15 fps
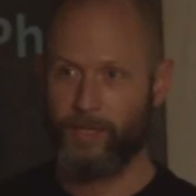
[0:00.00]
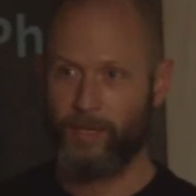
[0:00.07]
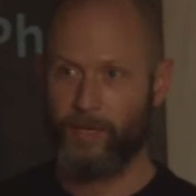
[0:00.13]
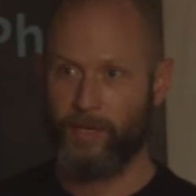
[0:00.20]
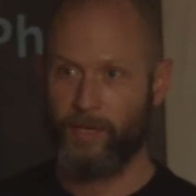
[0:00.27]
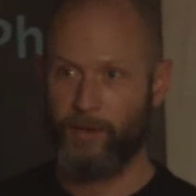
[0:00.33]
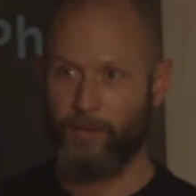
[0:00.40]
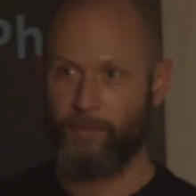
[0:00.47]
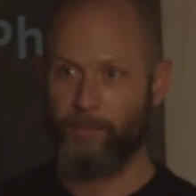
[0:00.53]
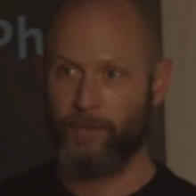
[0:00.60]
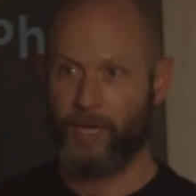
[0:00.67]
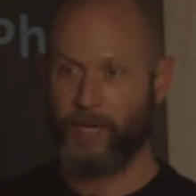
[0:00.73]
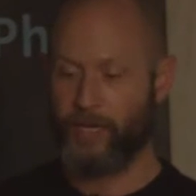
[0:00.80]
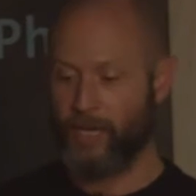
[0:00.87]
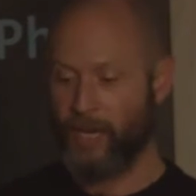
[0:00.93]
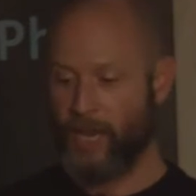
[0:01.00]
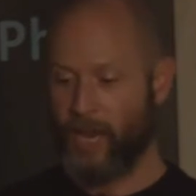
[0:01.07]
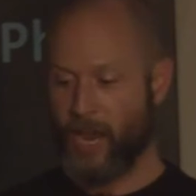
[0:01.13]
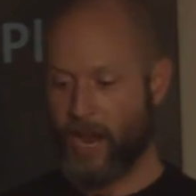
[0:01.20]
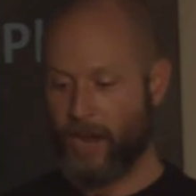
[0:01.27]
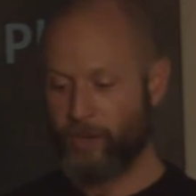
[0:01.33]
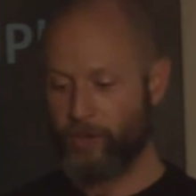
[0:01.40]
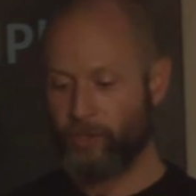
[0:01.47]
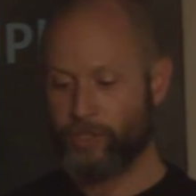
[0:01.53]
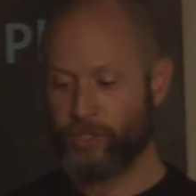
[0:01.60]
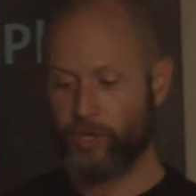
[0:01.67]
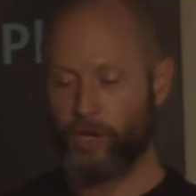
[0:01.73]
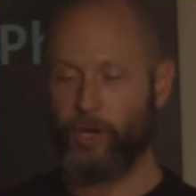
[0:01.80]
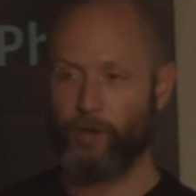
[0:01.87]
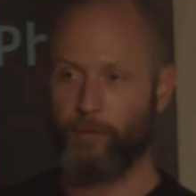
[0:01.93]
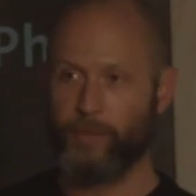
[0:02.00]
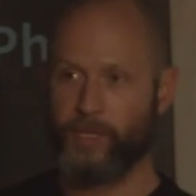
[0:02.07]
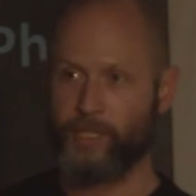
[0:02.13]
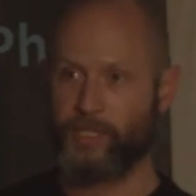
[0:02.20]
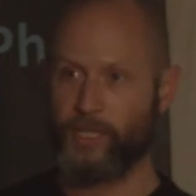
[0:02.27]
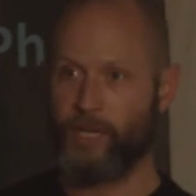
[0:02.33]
Um, like editors call because